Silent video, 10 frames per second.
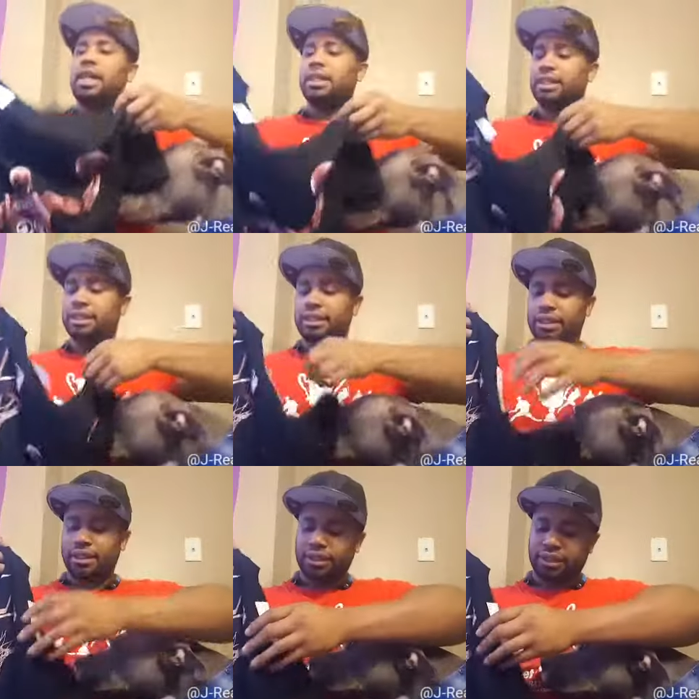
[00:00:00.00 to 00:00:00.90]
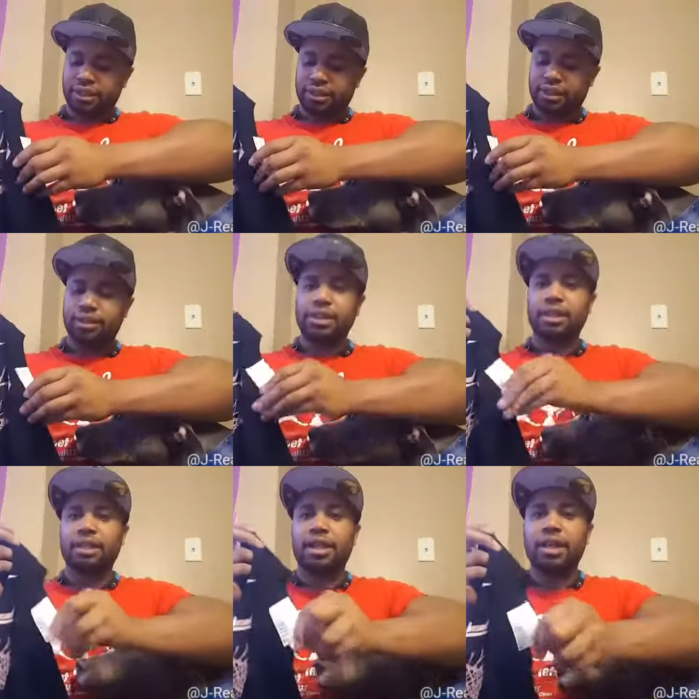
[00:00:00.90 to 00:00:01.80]
Like
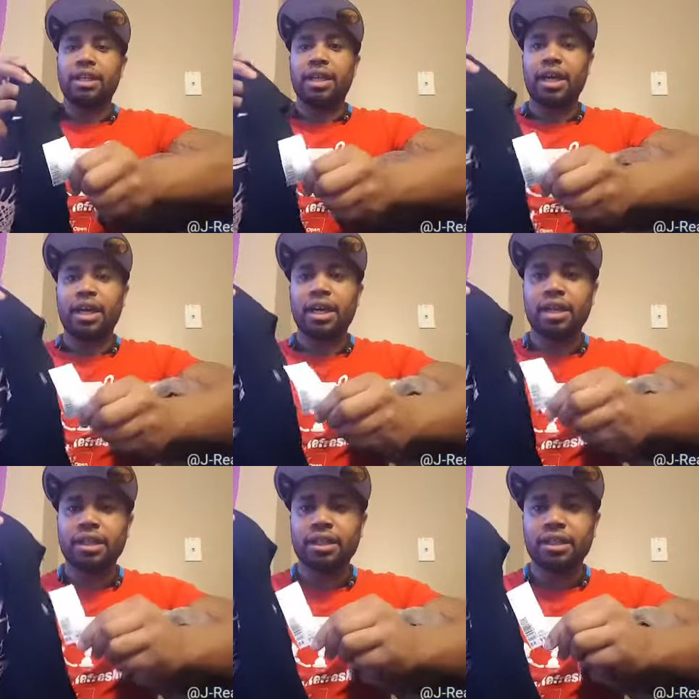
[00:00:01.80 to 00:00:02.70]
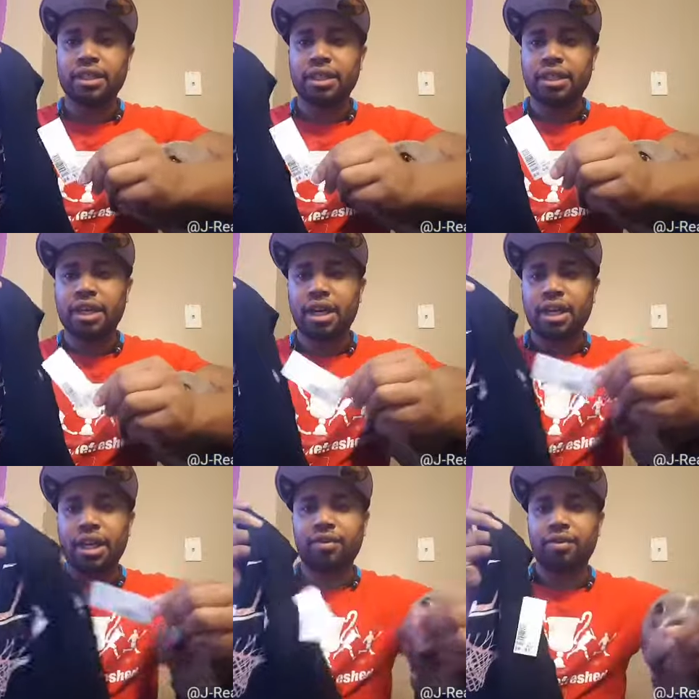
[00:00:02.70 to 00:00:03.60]
$6.99. I
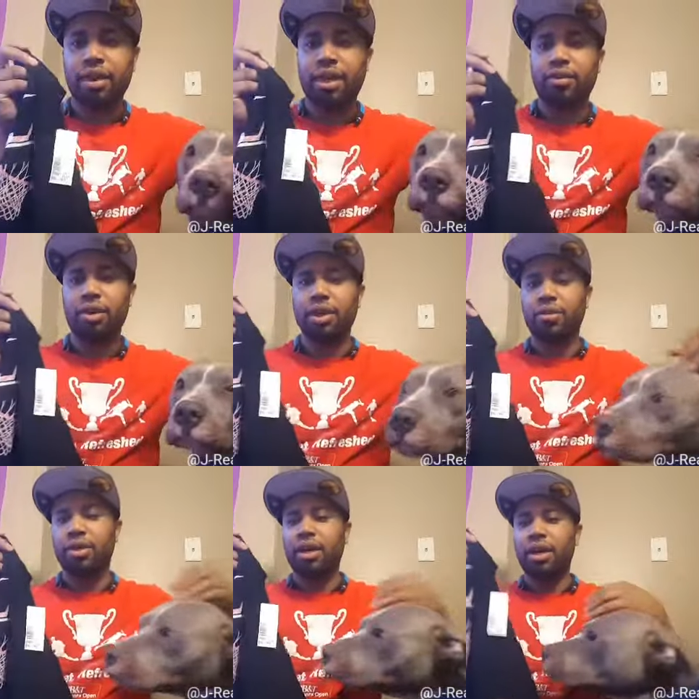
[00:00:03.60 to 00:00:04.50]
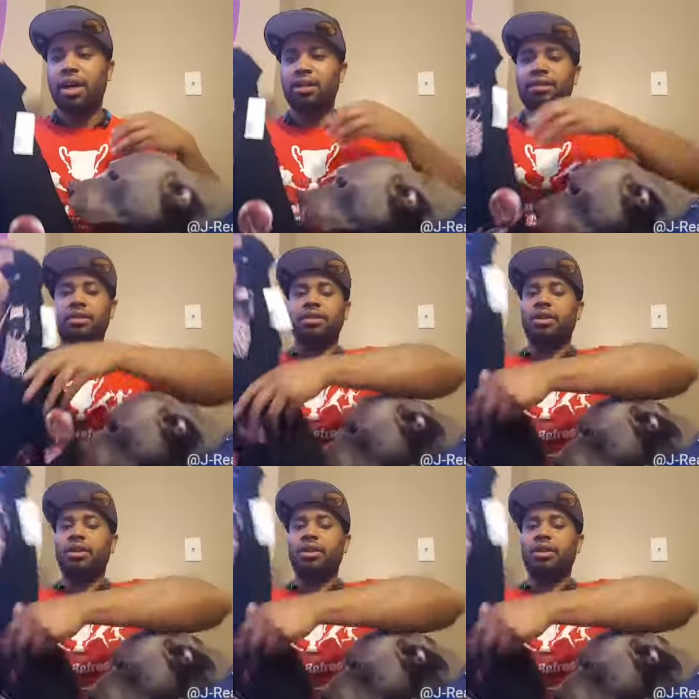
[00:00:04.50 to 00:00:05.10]
got it from like Rugged Warehouse or